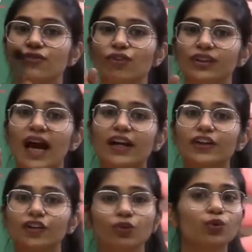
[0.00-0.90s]
for
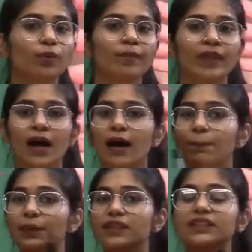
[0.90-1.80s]
that too. A
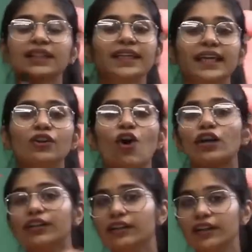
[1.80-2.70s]
person
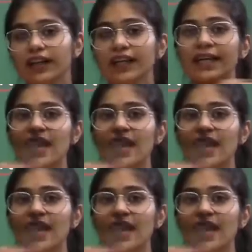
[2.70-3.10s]
cannot drink